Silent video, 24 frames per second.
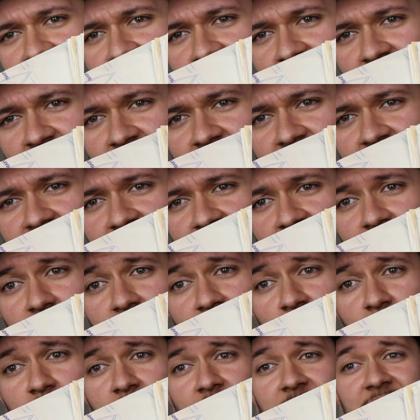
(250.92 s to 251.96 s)
These are the
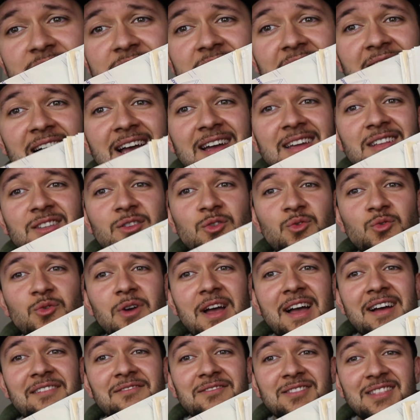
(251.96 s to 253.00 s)
blueprints I do
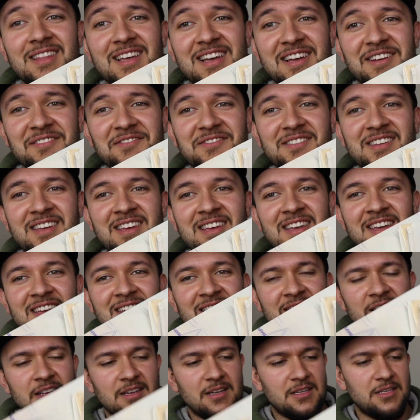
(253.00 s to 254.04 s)
have left.
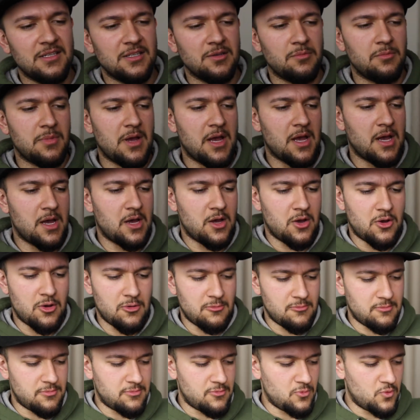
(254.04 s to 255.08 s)
There's
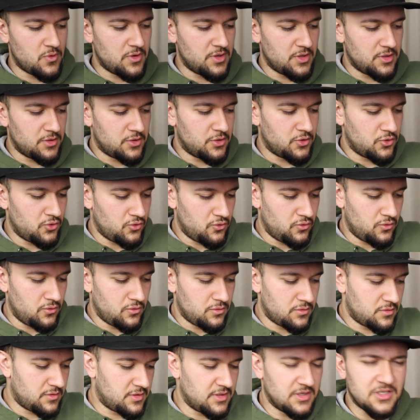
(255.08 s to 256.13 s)
about
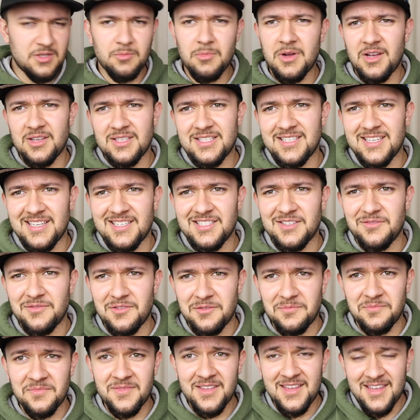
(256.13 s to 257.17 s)
there's about 6 of
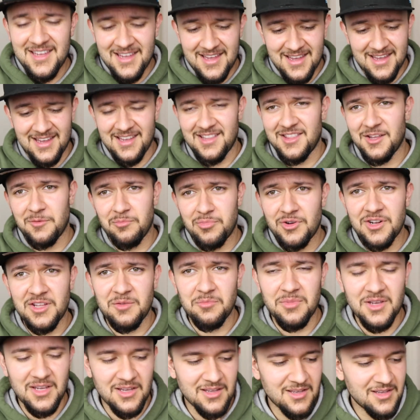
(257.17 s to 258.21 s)
them, and they're pretty
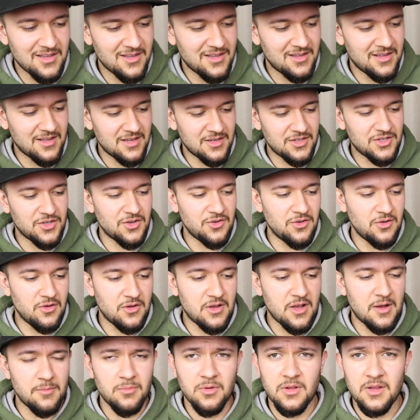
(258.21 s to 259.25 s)
big. I'll show you a
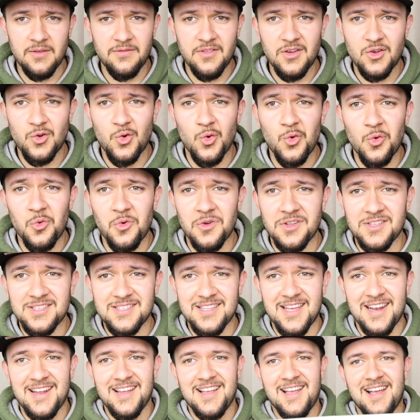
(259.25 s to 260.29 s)
couple of the cool ones
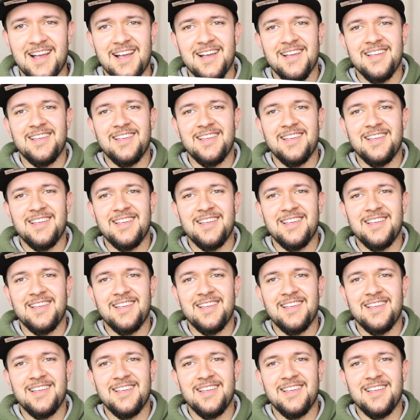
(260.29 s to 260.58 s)
that I got